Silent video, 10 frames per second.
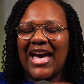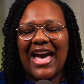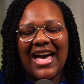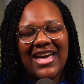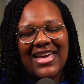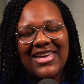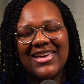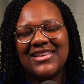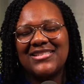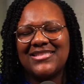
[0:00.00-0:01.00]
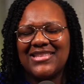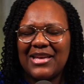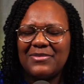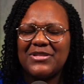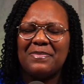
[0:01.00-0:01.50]
I
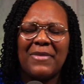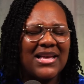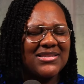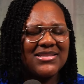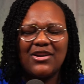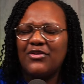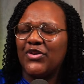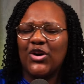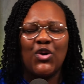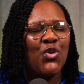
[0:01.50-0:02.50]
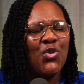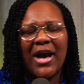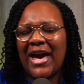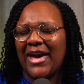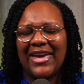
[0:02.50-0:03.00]
accept myself for who
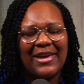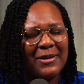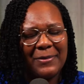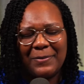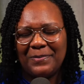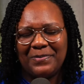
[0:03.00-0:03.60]
I am.